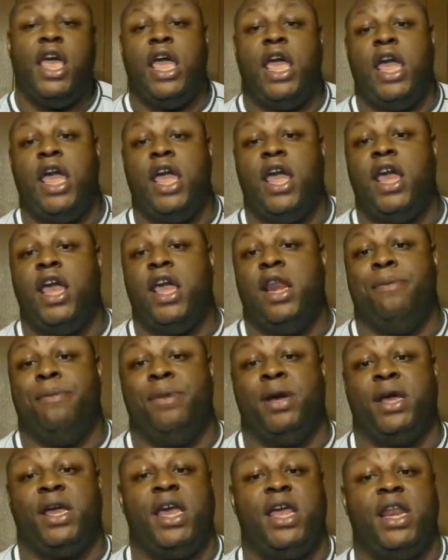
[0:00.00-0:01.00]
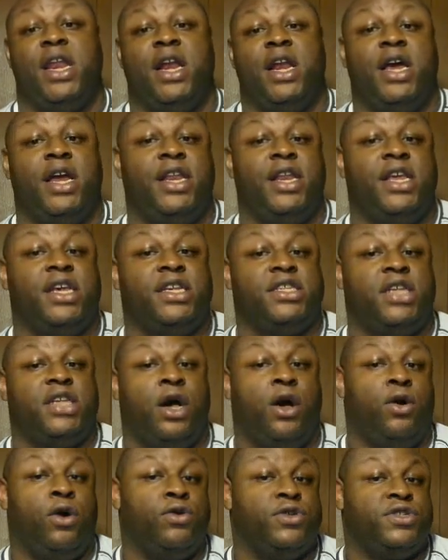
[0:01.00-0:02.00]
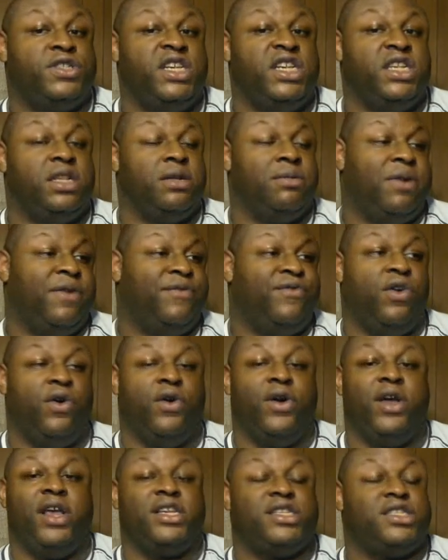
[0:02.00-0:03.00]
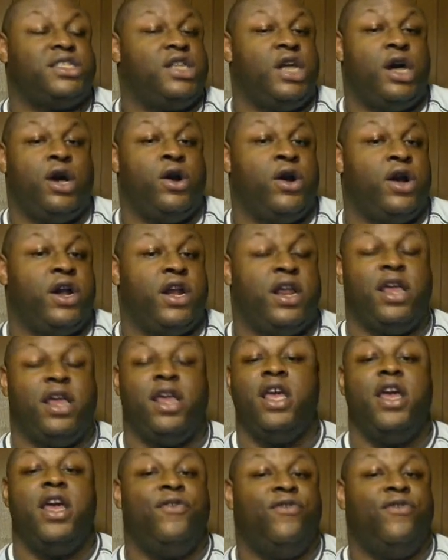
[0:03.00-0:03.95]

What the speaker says: and the beginning of this whole season before it started